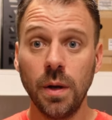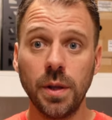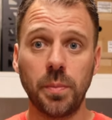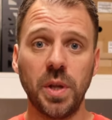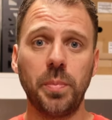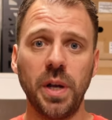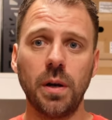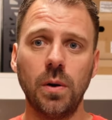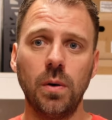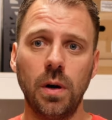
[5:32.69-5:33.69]
the the
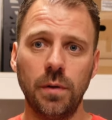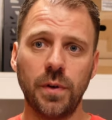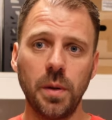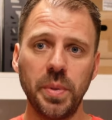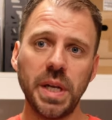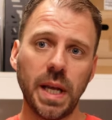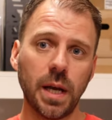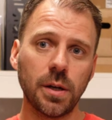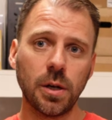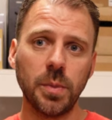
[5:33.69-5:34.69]
pinnacle of company
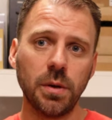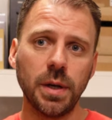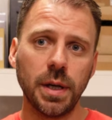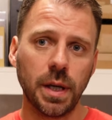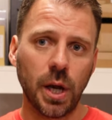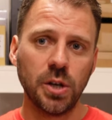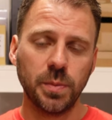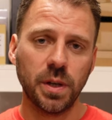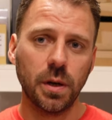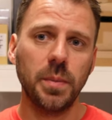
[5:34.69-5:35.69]
and community
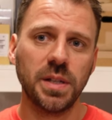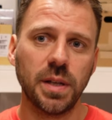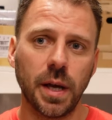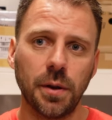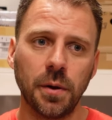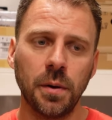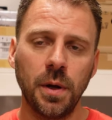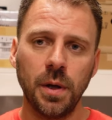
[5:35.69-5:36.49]
engagement coming together.